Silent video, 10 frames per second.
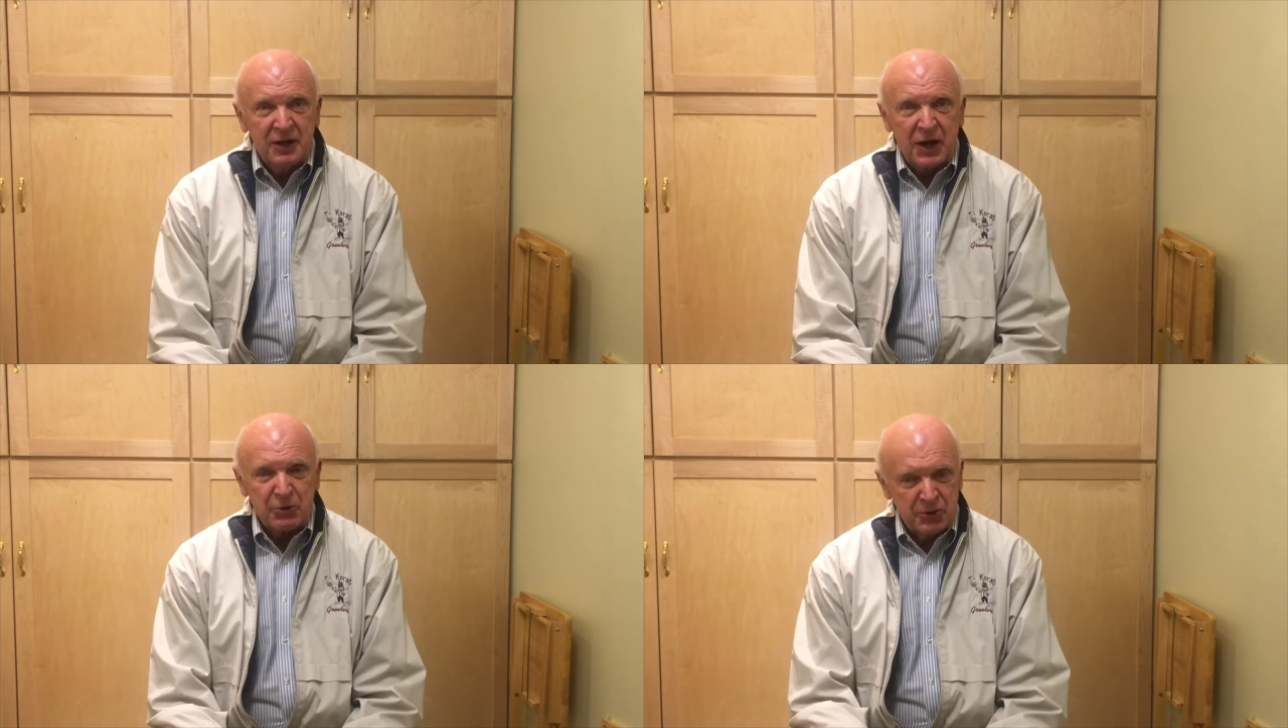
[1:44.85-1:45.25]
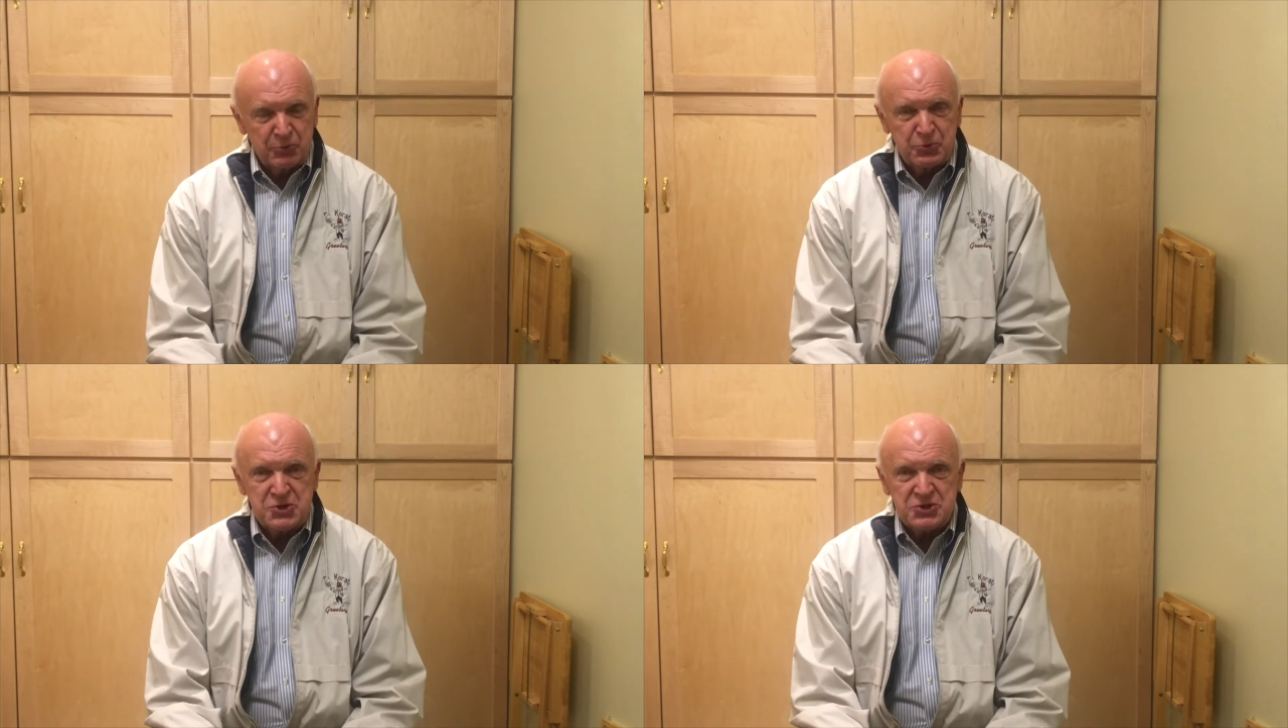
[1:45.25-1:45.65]
I really
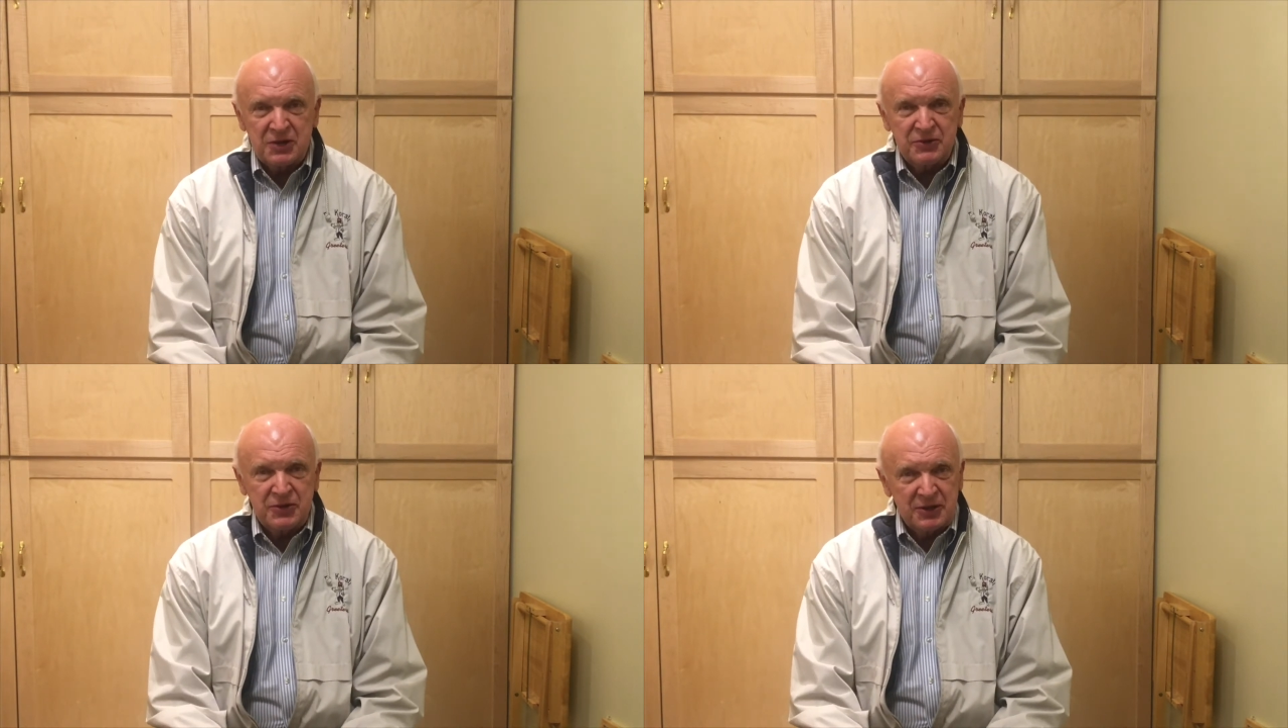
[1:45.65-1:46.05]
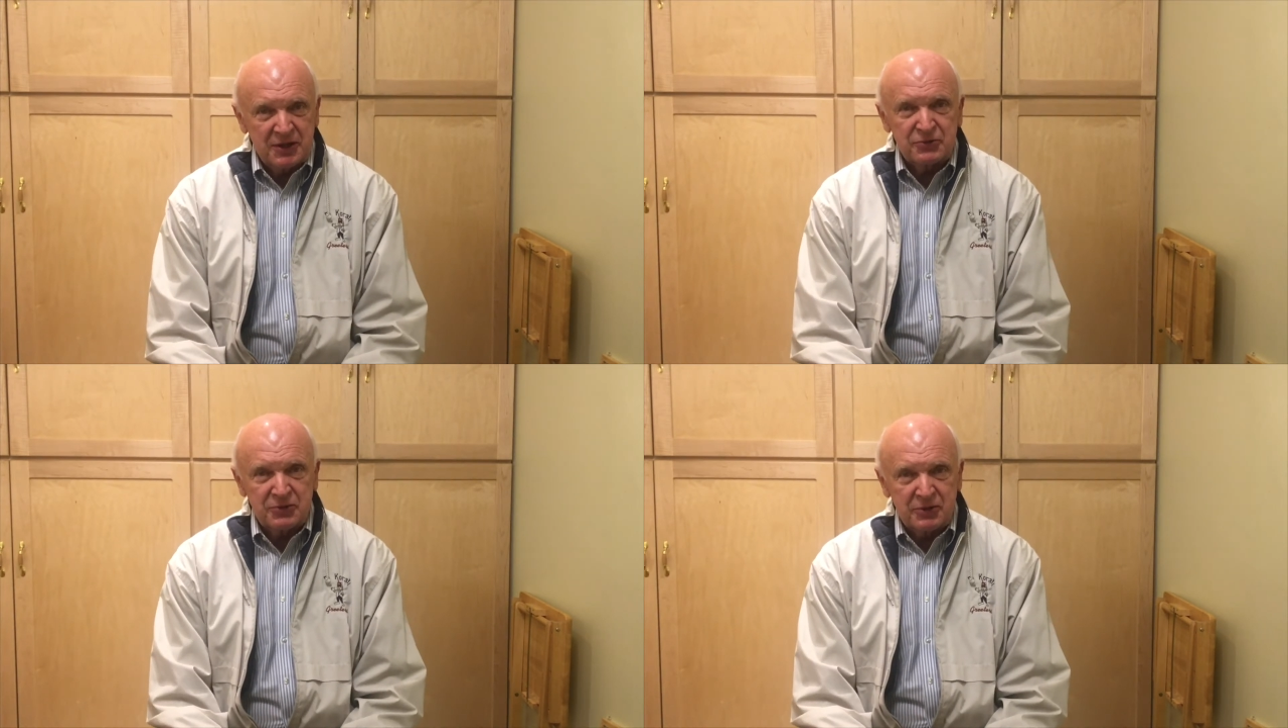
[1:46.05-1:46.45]
appreciate
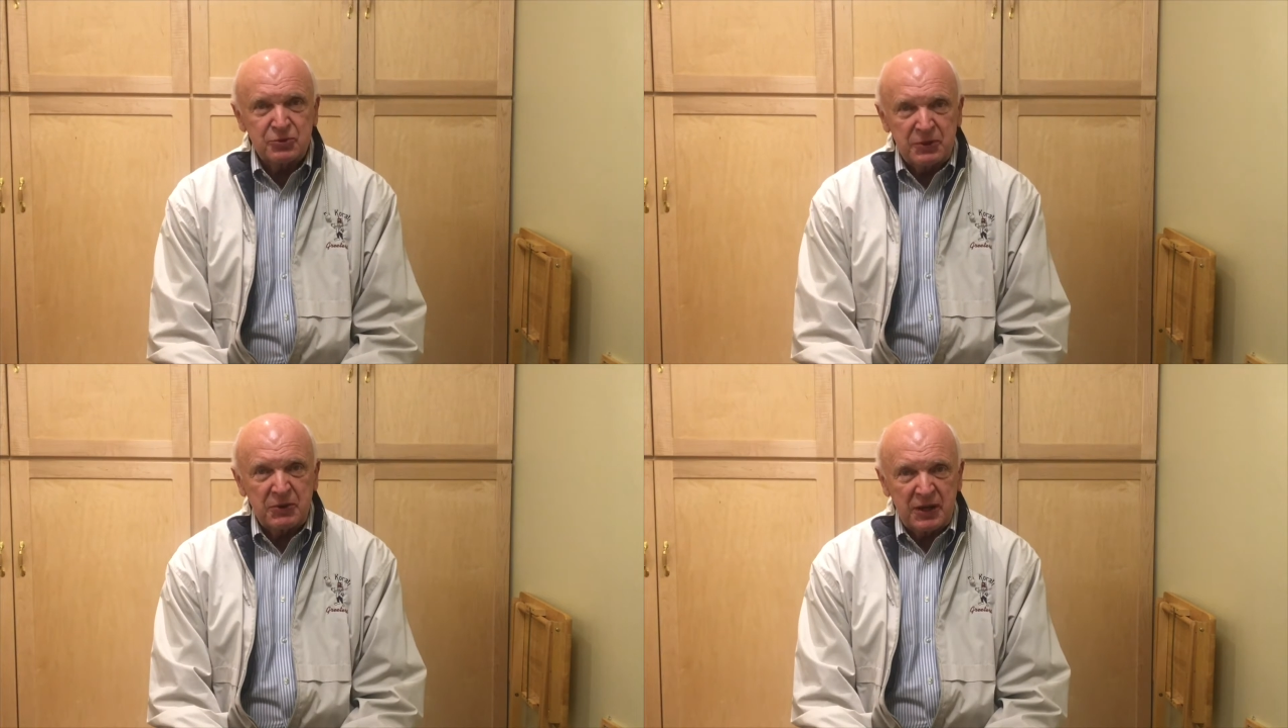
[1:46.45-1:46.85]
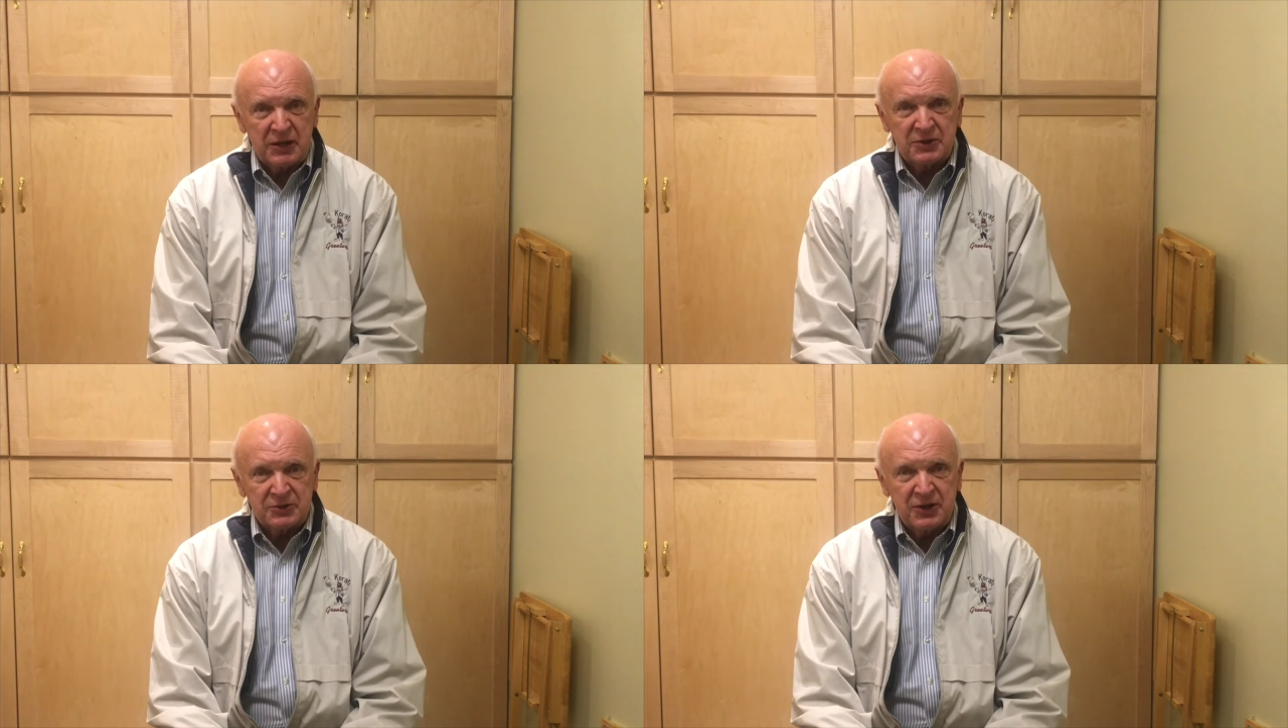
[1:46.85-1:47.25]
the treatment I
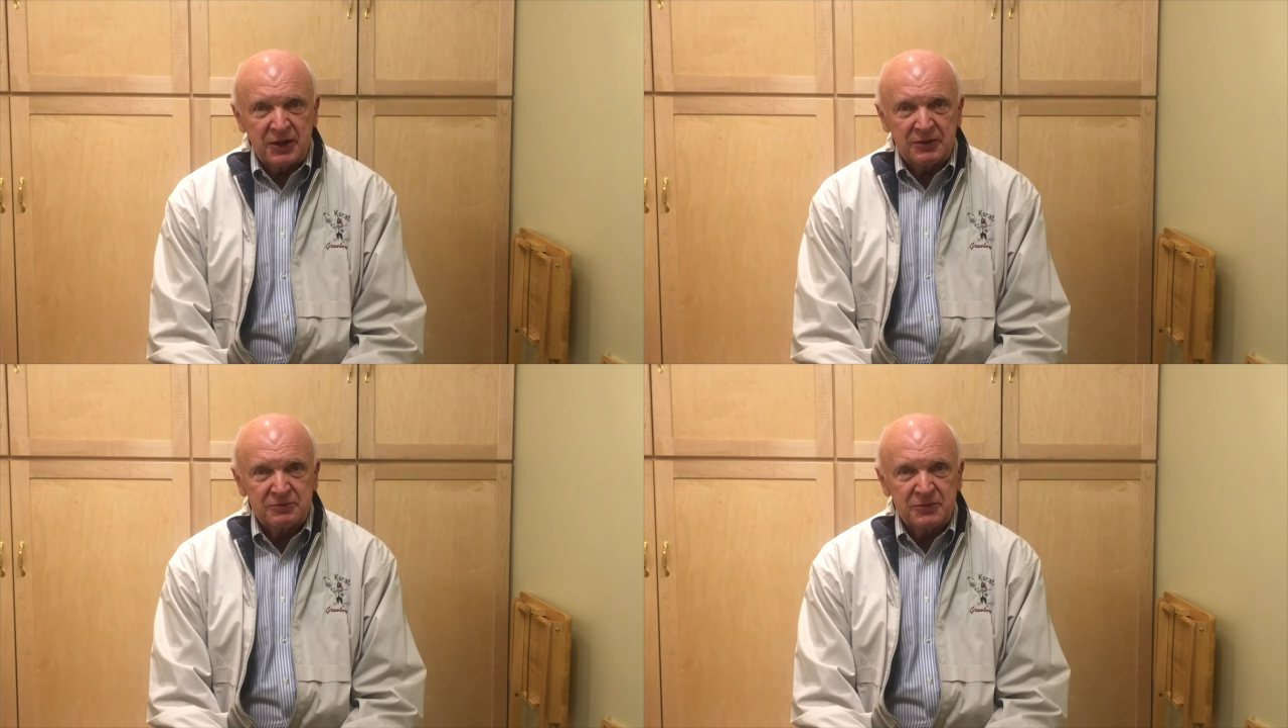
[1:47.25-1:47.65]
got today.